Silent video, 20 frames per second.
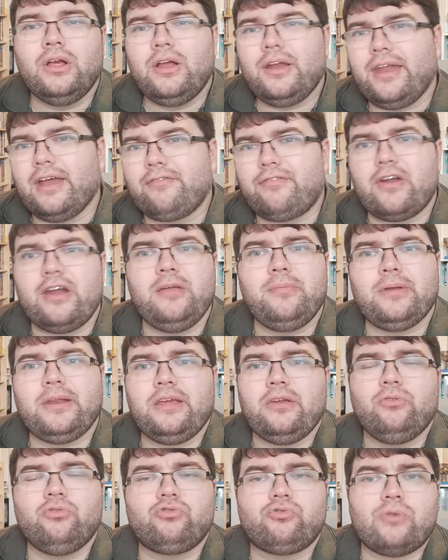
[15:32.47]
Now, for anybody
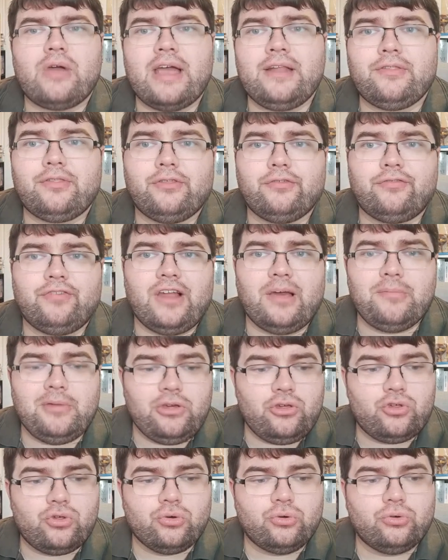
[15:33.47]
who's read the
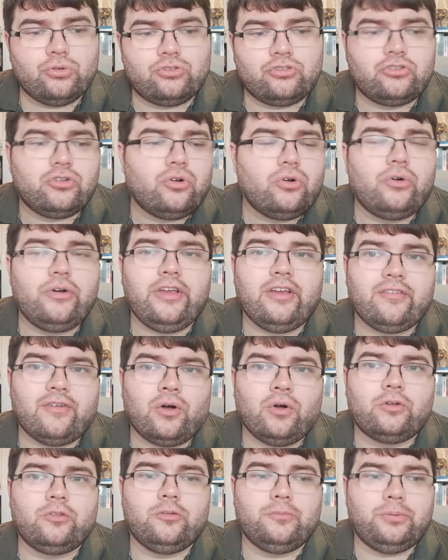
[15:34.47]
Fleming short story of
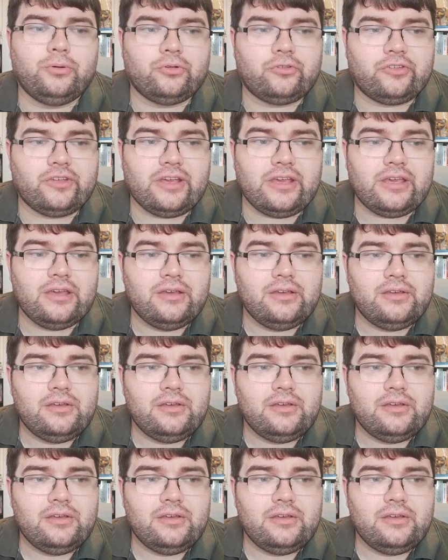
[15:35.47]
Octopussy,